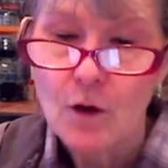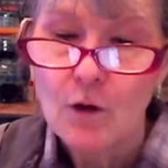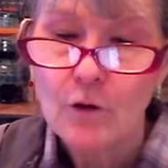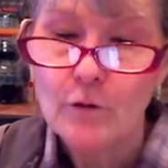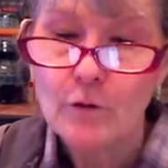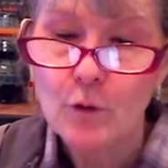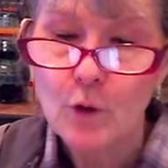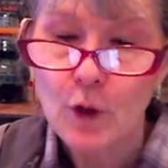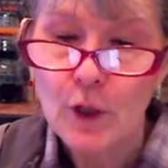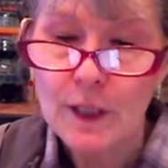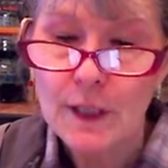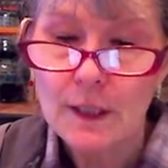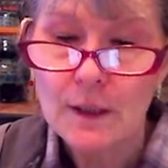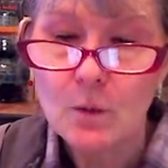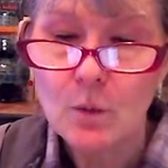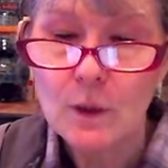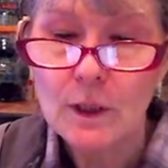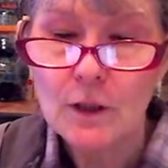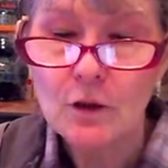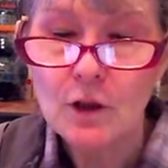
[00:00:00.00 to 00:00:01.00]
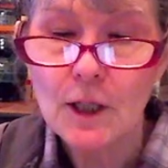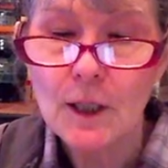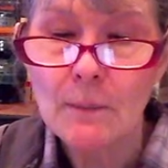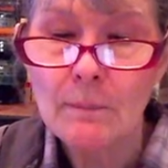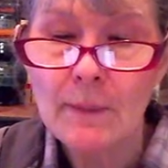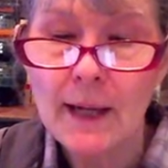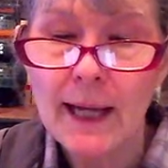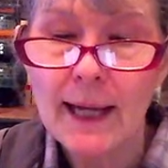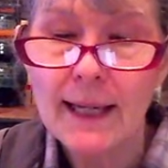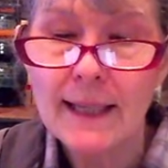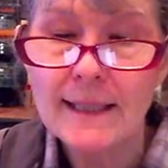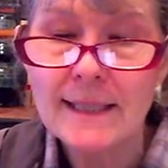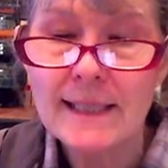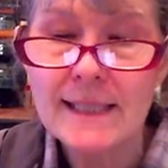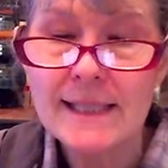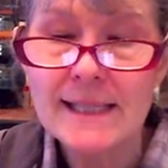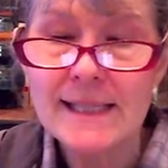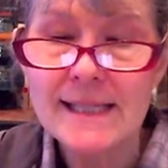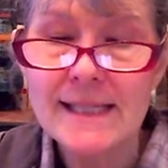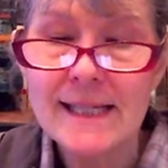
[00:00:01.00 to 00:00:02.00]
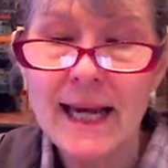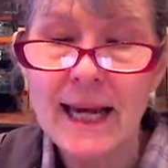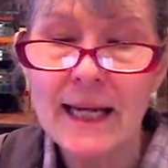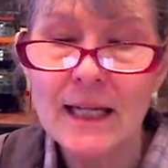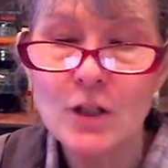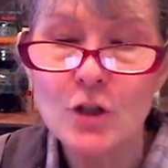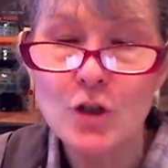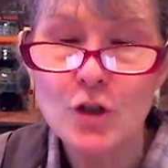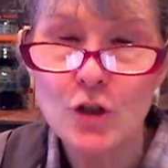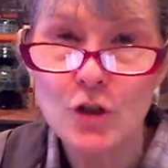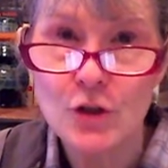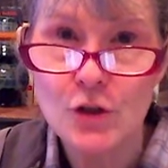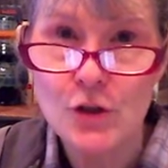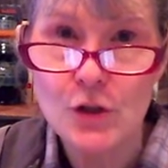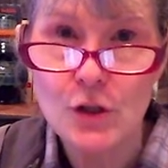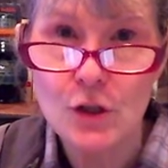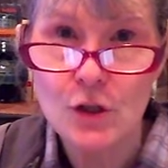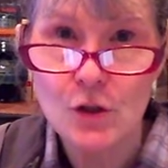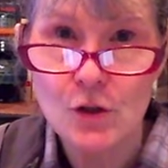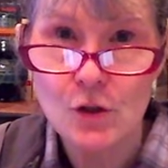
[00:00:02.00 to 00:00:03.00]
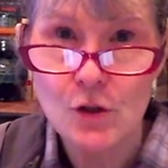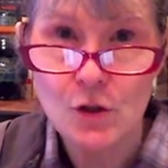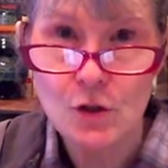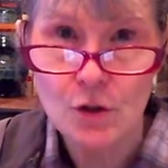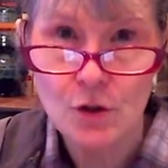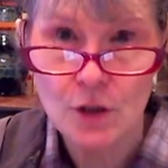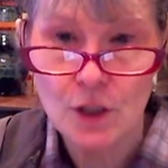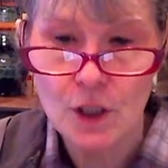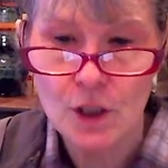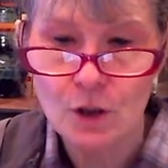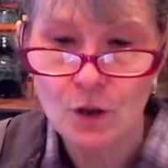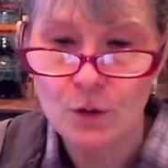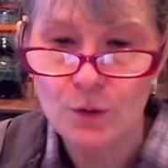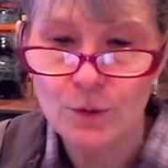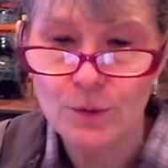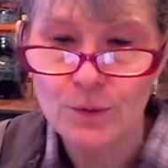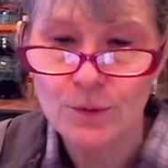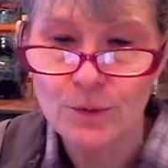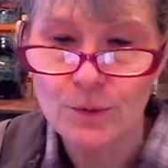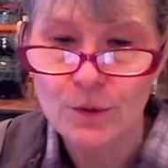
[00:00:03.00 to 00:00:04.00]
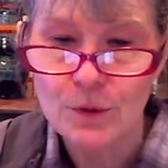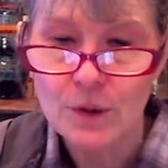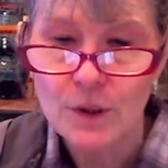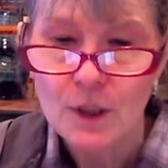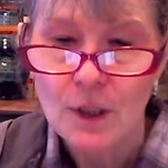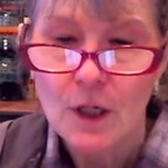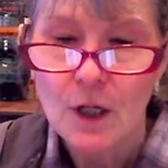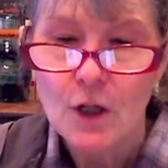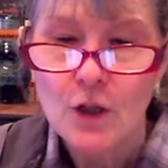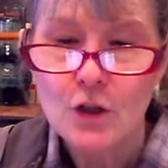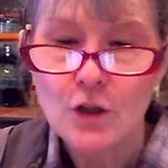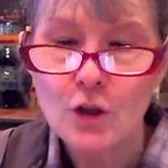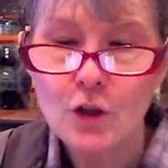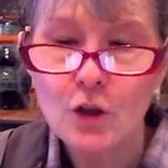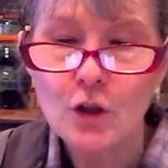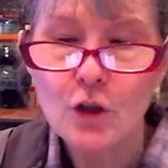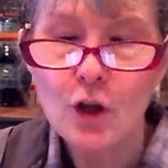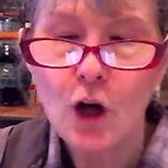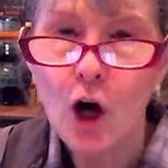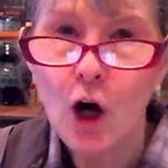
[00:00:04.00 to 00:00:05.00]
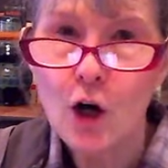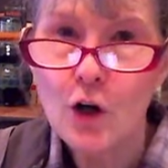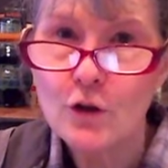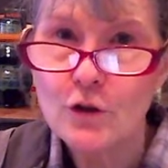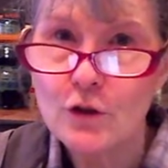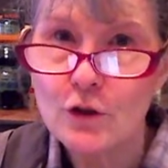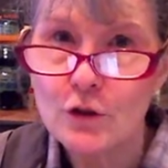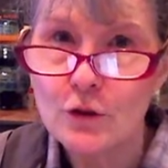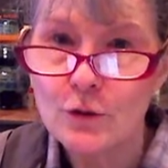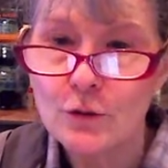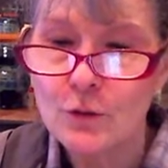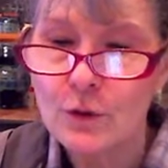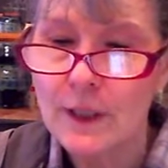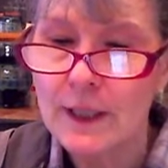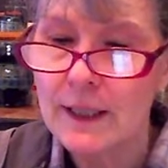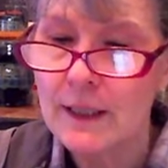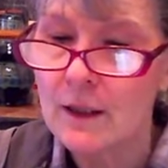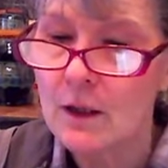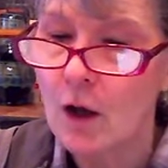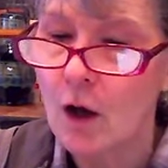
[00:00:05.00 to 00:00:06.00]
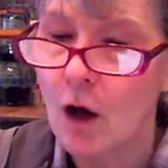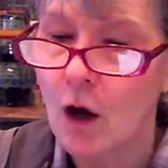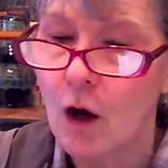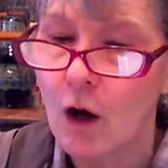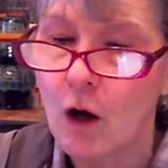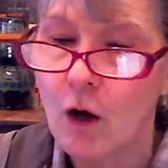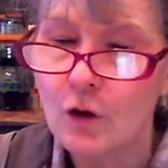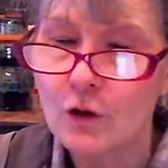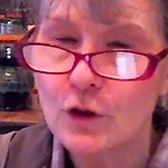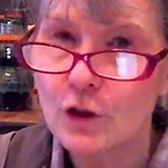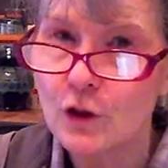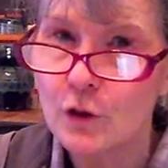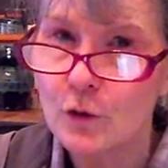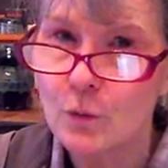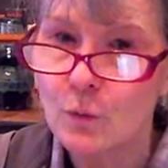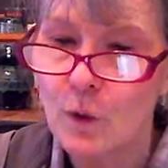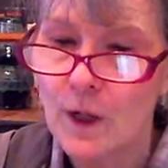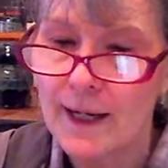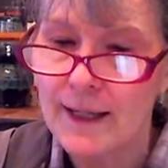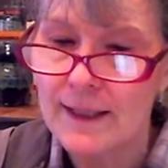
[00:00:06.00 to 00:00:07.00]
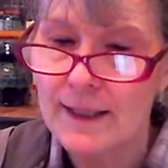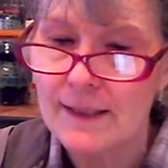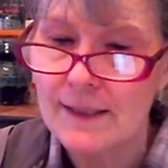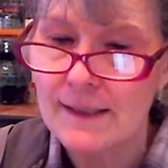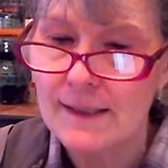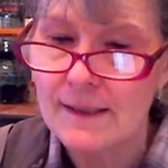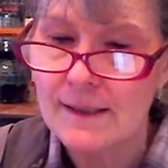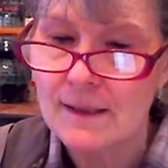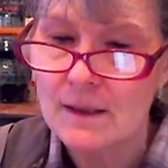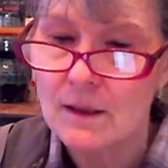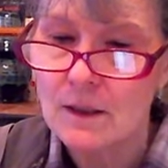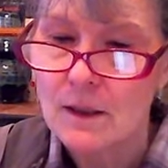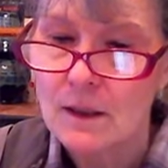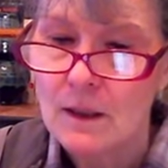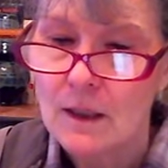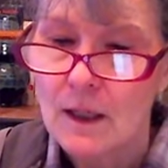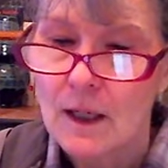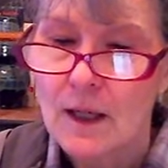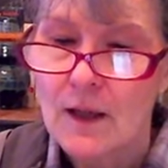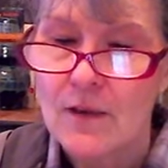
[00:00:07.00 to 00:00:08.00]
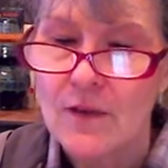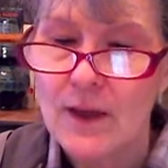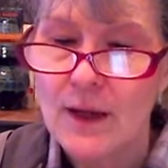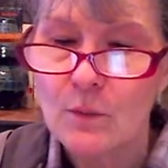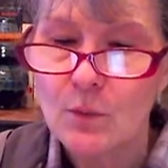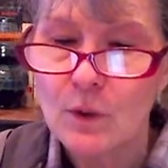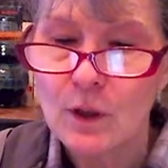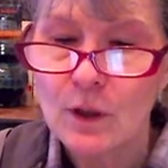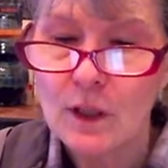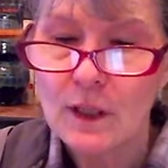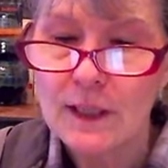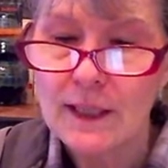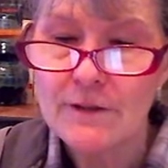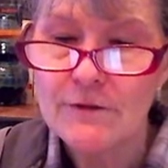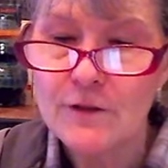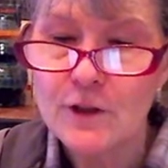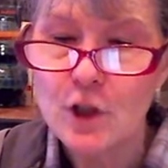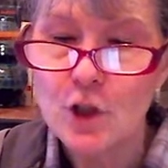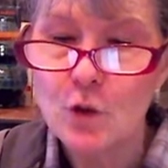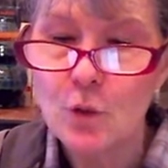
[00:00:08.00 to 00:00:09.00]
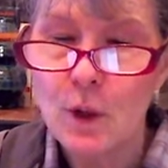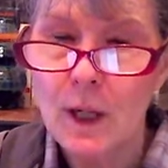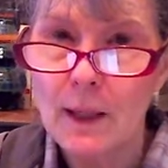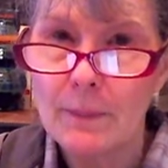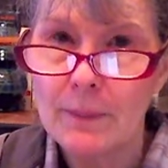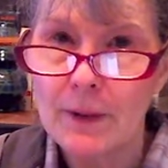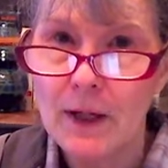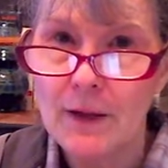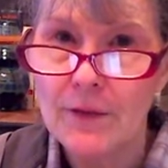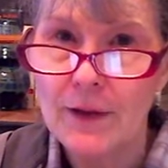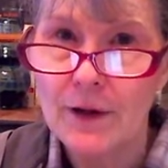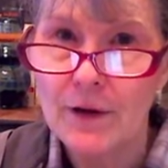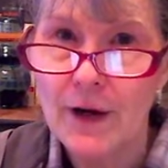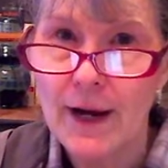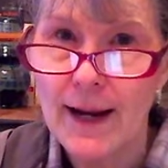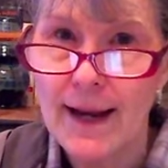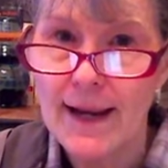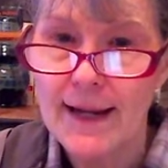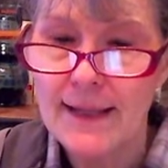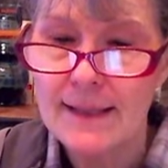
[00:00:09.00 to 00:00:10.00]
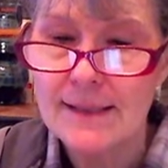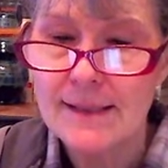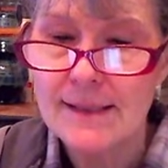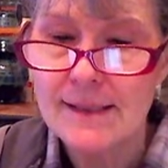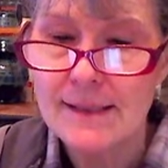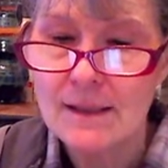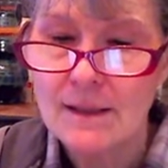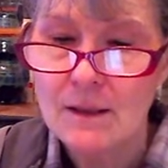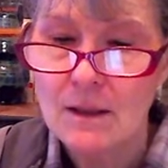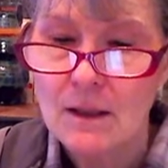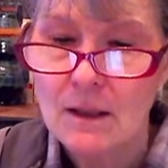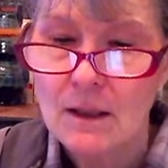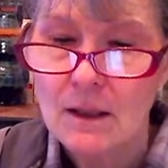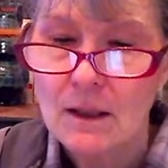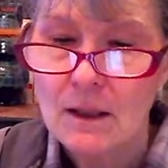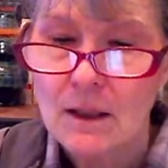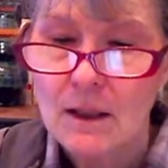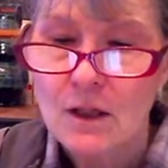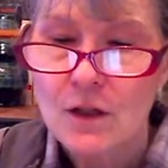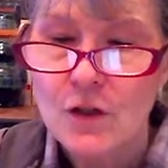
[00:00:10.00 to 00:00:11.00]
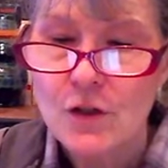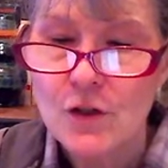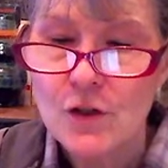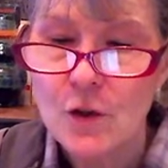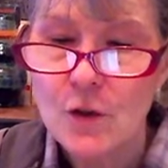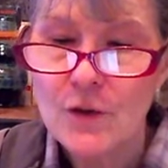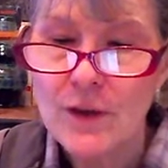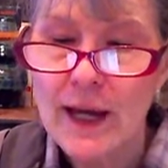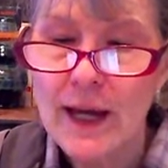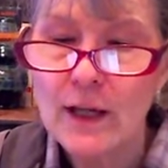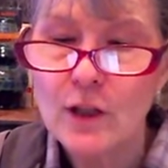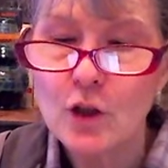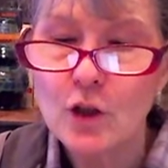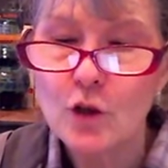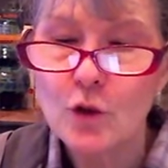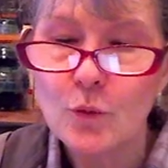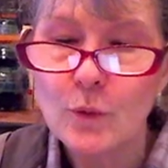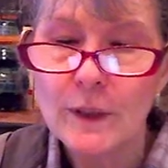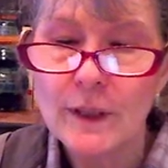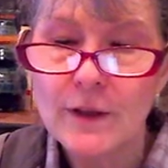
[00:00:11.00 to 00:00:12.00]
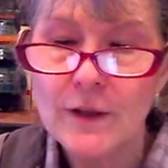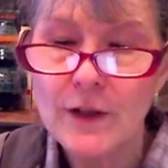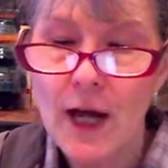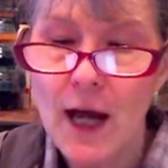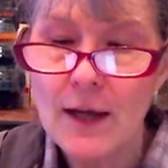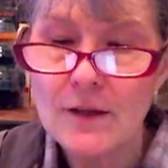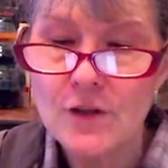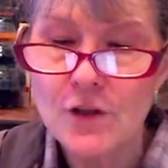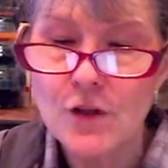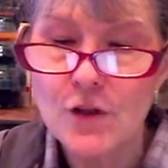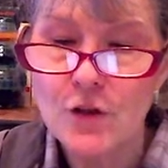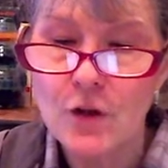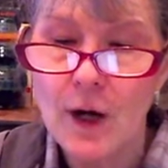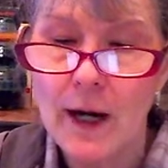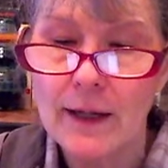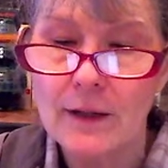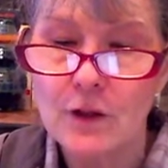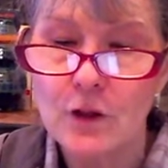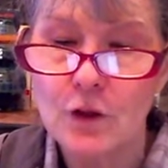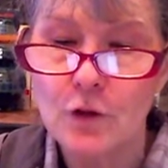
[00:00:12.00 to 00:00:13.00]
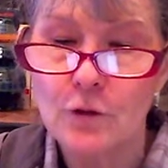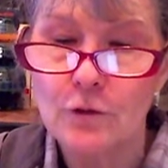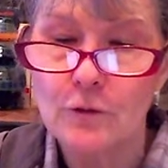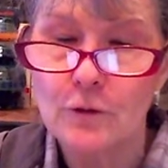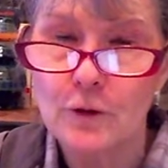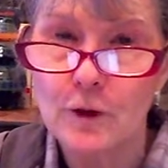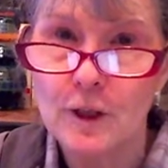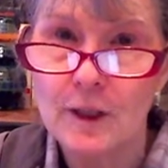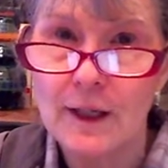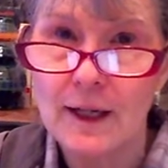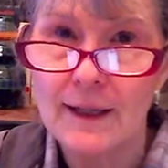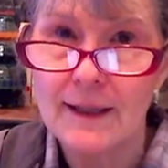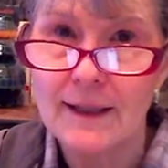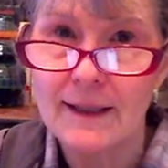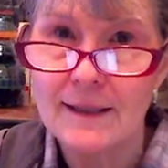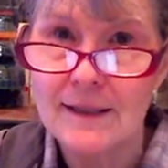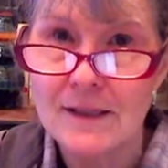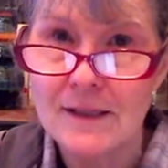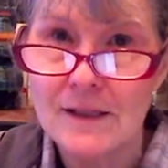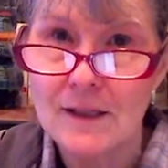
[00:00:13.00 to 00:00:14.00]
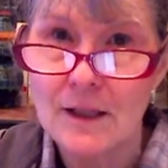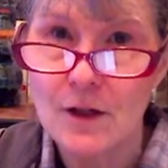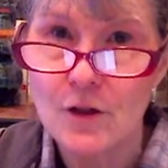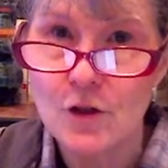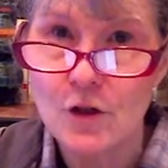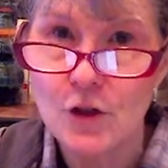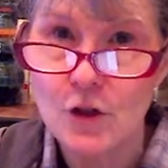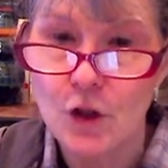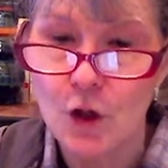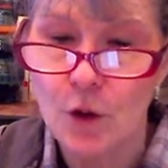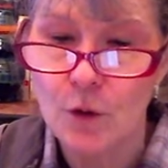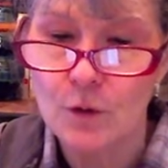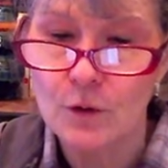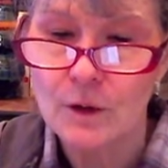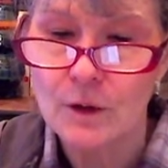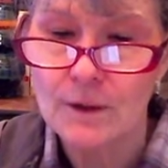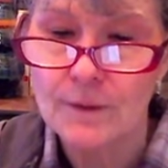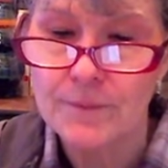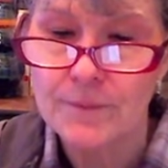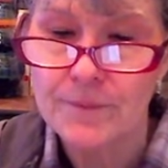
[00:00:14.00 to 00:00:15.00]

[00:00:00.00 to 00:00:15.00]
For he will command his angels concerning you to guard you in all your ways. They will lift you up on their hands so that you will not strike your foot against a stone.